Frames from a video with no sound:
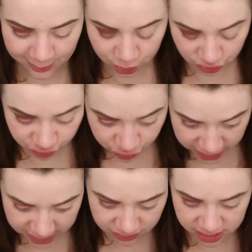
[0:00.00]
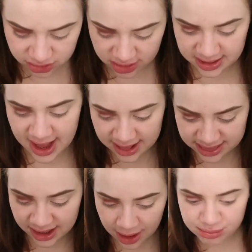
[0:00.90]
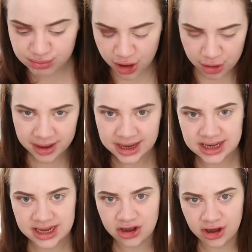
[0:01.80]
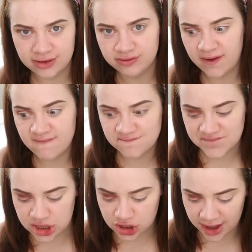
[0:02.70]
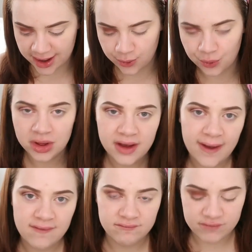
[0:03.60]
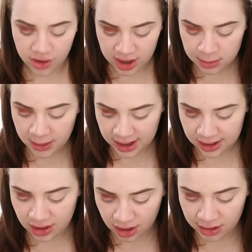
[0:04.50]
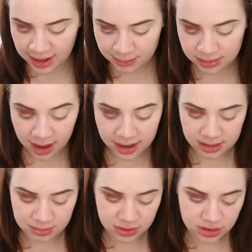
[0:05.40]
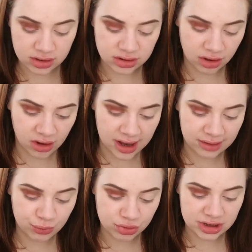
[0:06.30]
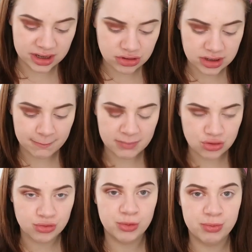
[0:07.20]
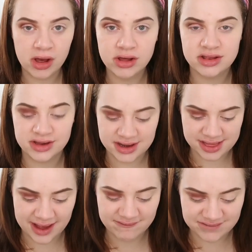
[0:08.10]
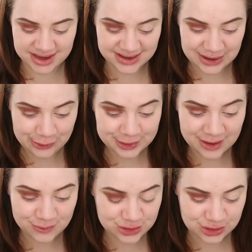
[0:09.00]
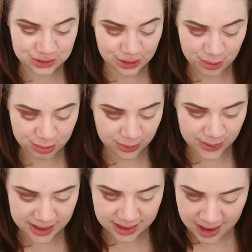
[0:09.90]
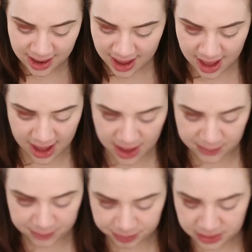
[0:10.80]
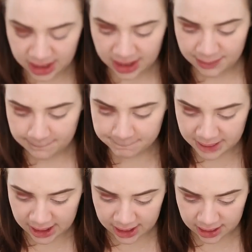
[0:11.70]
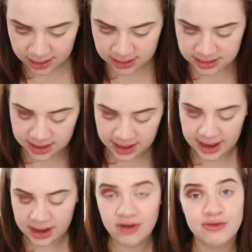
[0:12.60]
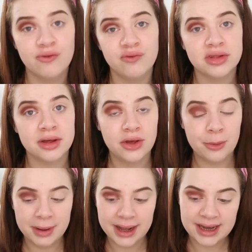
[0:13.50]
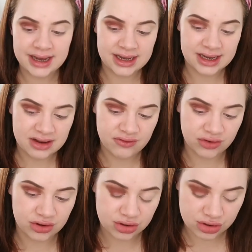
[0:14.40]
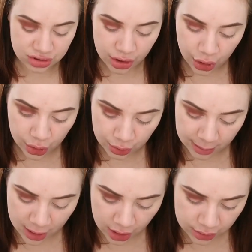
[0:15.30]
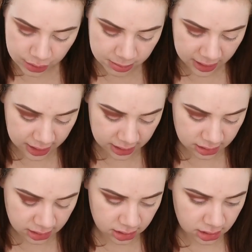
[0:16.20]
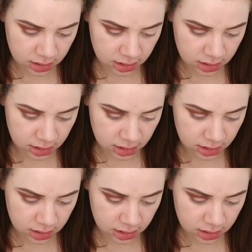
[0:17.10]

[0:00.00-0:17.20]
it was really nice. It had that like mermaidy kind of like fishtail vibe, and I am gutted because I was literally a miserable bastard in that video and there was just no point. But today I've gone for something completely different, so I'm hoping